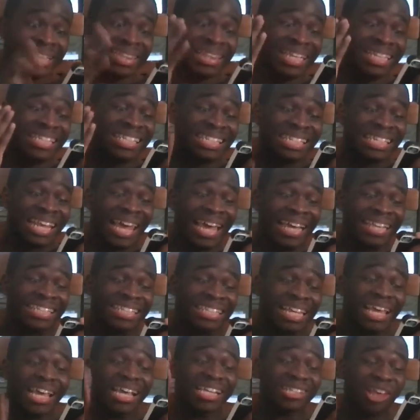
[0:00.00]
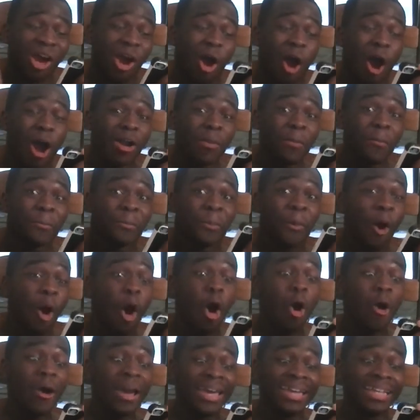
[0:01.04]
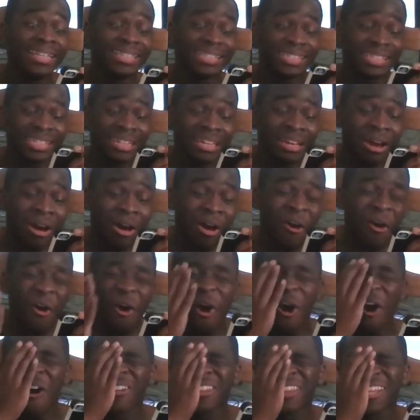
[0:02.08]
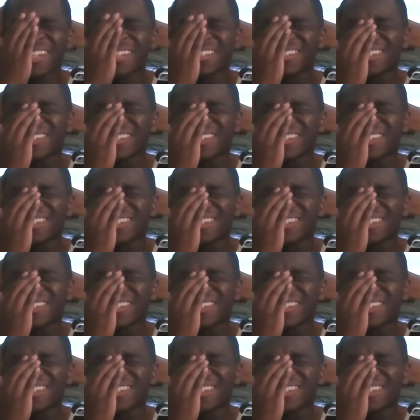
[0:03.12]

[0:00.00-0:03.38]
The six is on! Point Oh, the